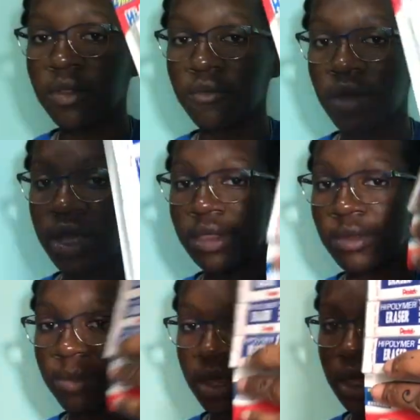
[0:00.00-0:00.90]
the
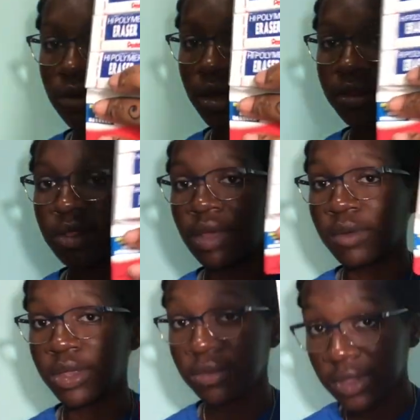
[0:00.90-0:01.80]
regular pink erasers that
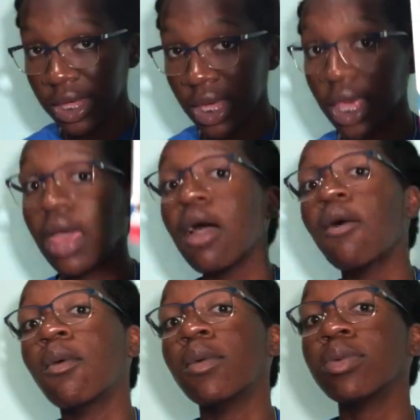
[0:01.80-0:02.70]
we used to get
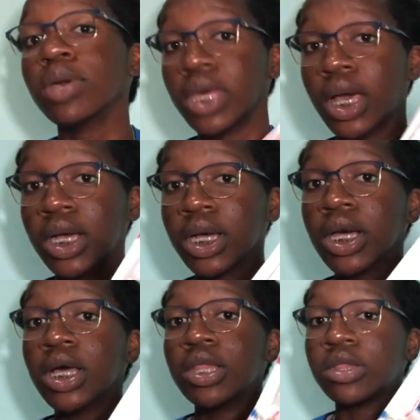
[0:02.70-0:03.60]
when we were younger,
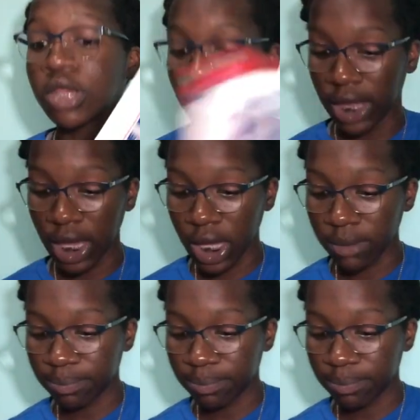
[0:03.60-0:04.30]
so yeah.